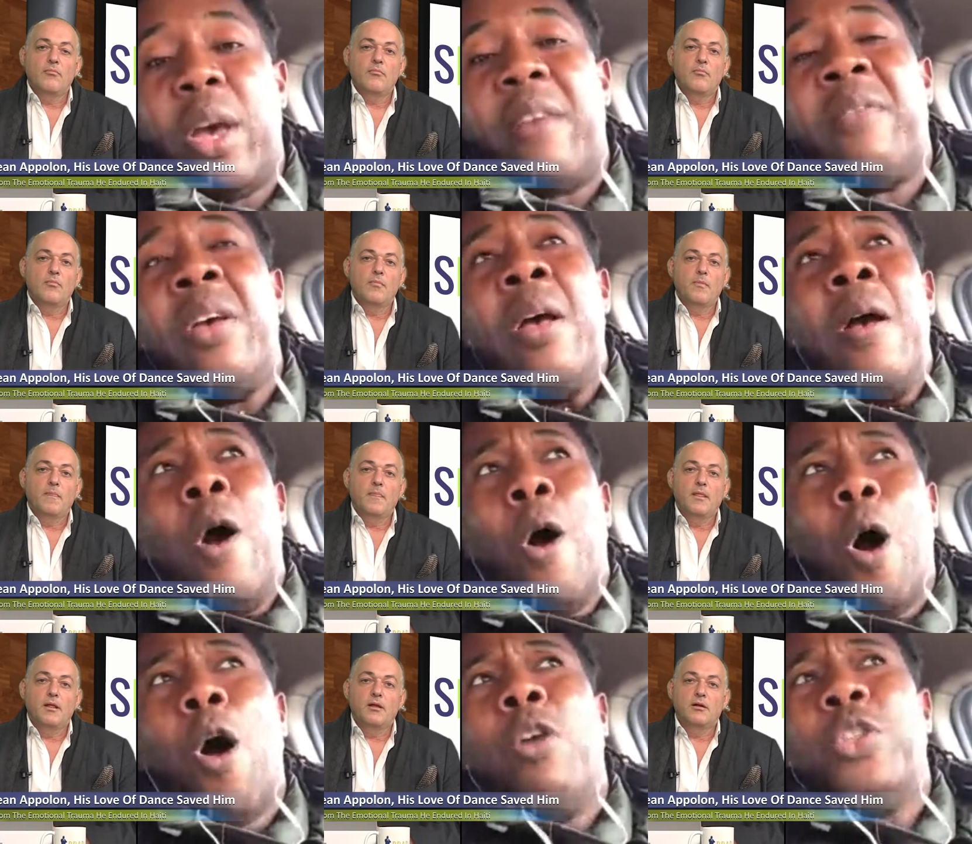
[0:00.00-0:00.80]
Speaker 1: Because you
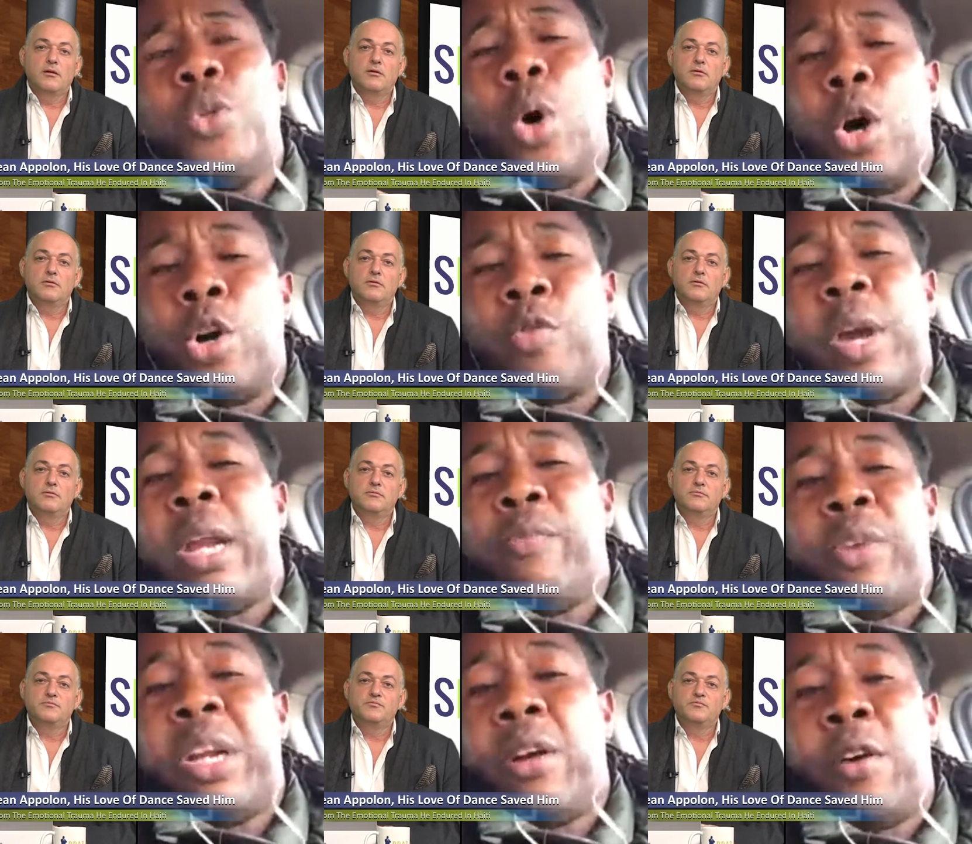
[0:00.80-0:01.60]
have also
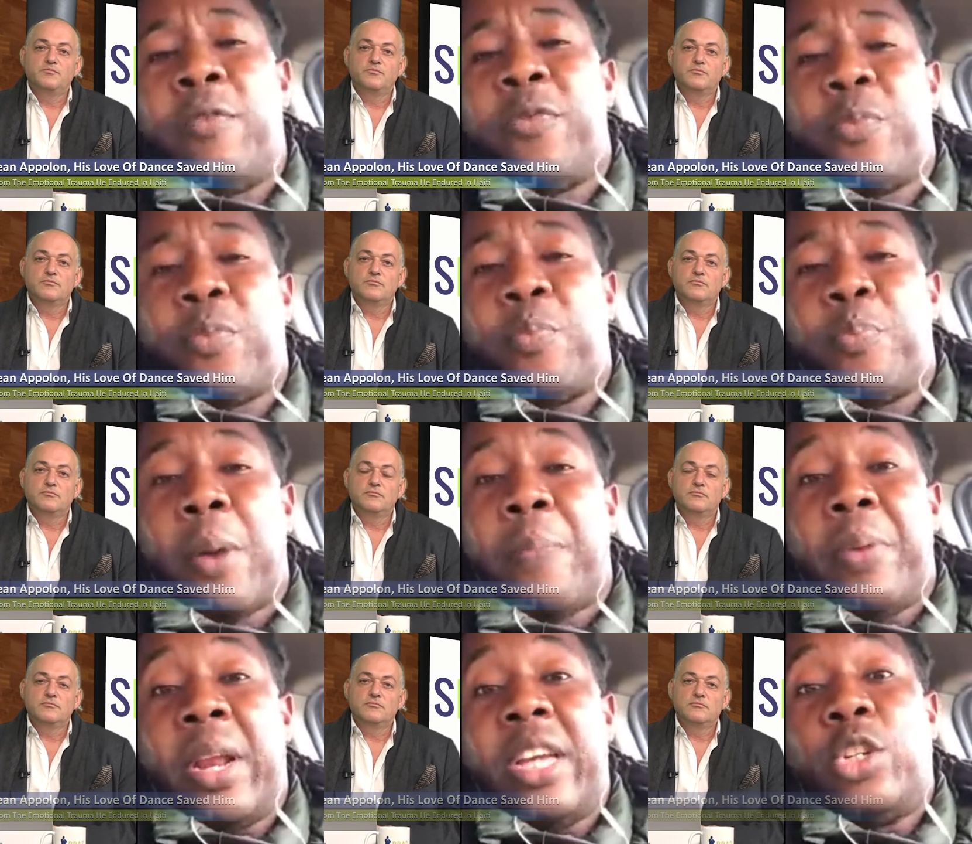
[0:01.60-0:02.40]
a great grade of
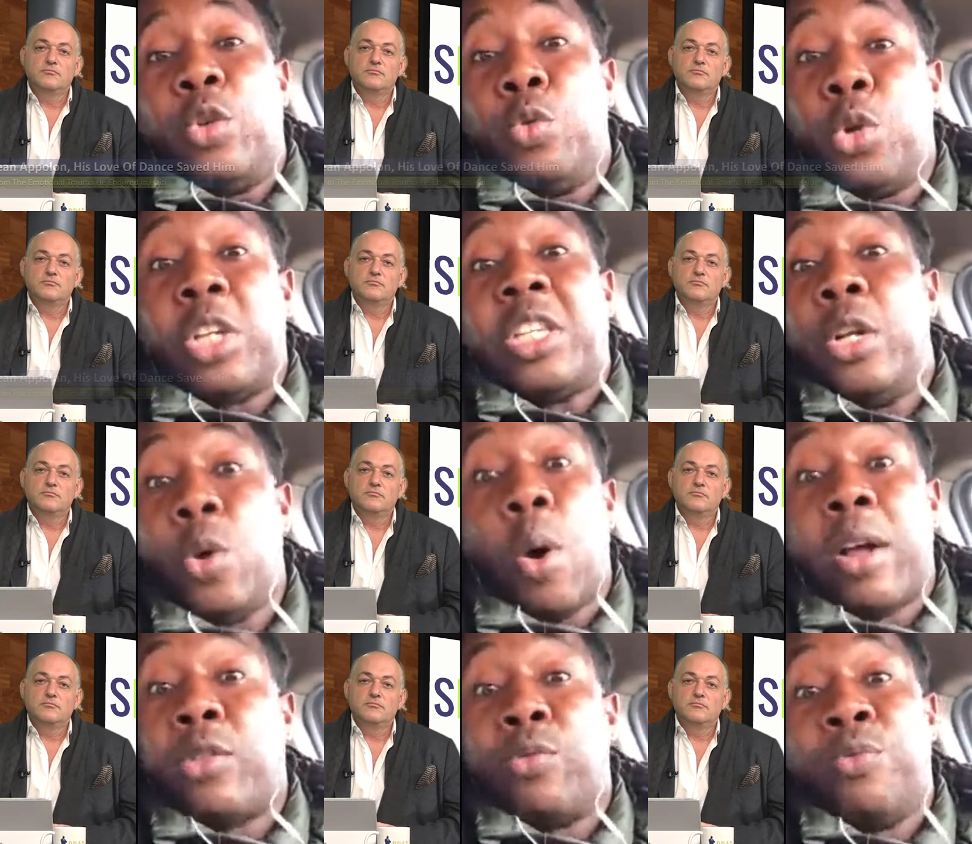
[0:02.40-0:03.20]
population who
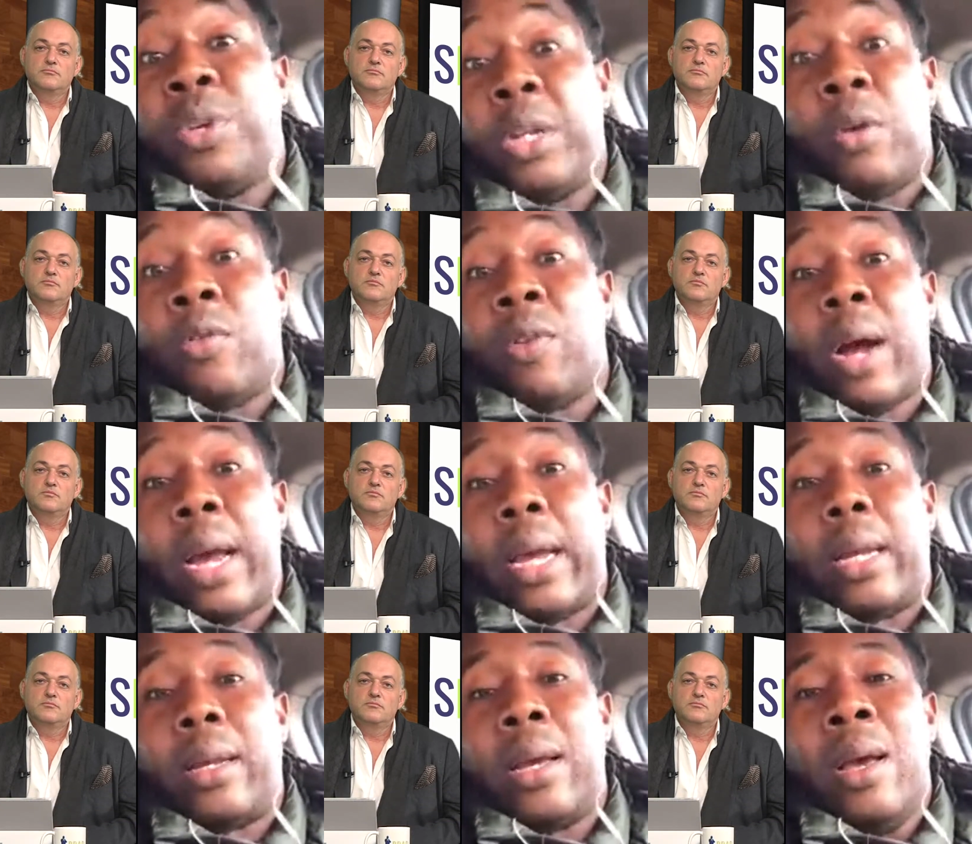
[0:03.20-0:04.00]
doesn't know how to read
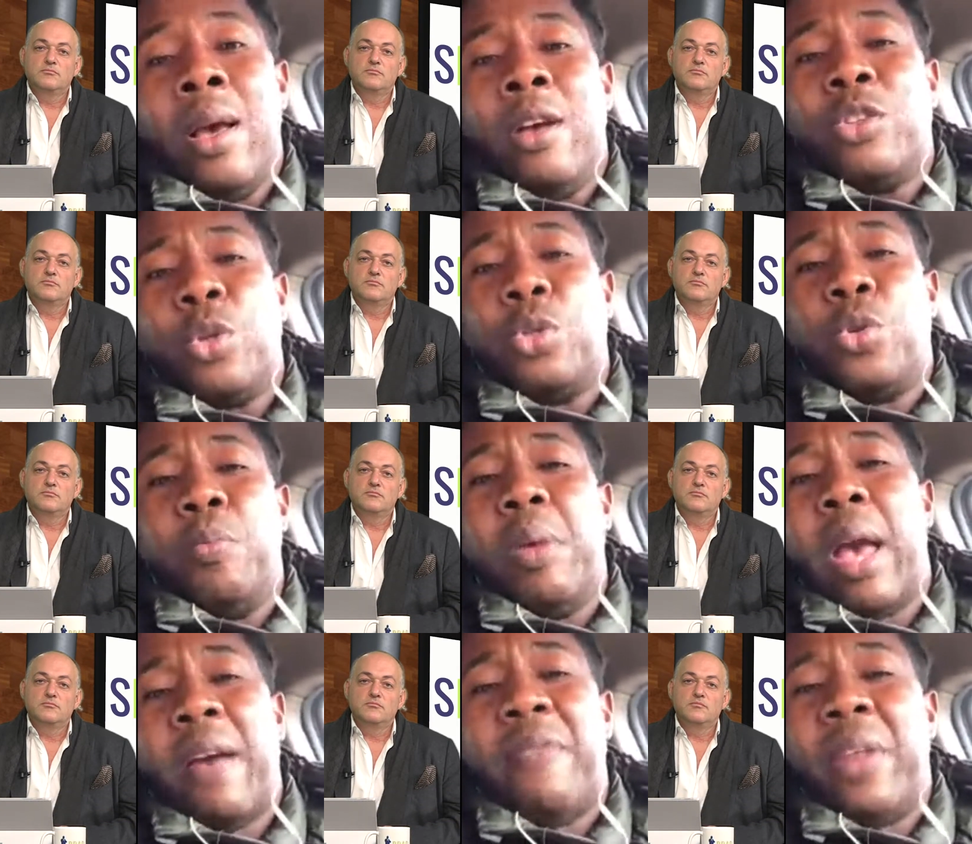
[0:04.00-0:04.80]
or write.
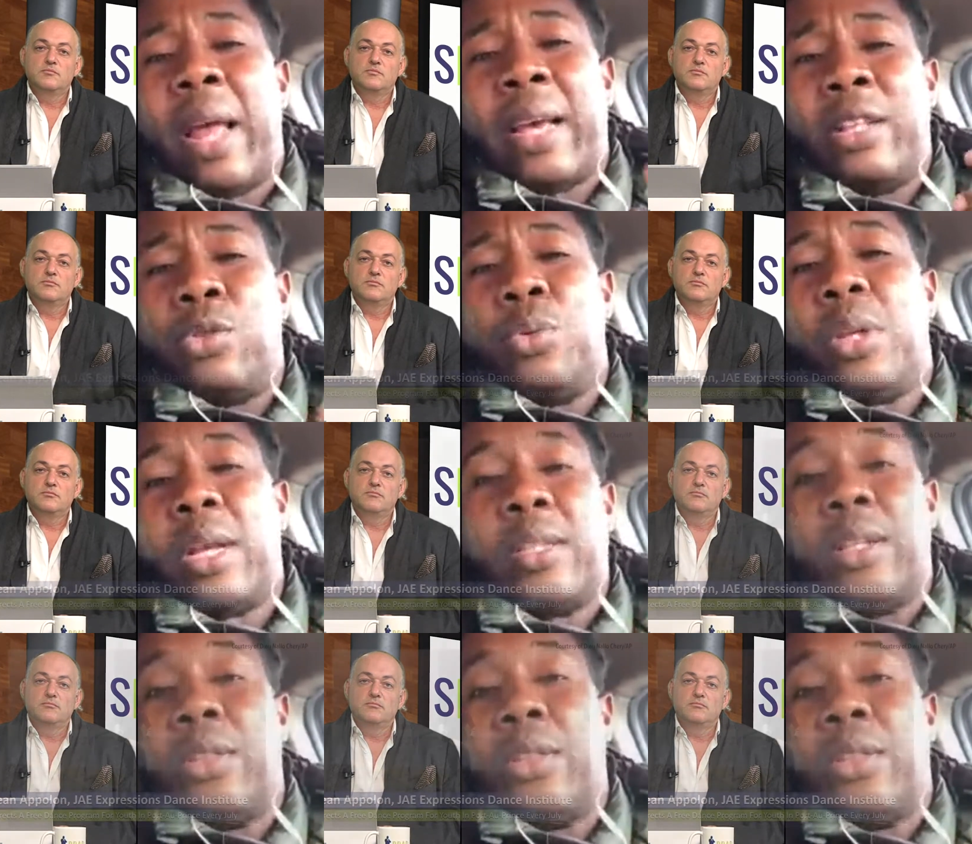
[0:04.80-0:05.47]
So to me, I feel like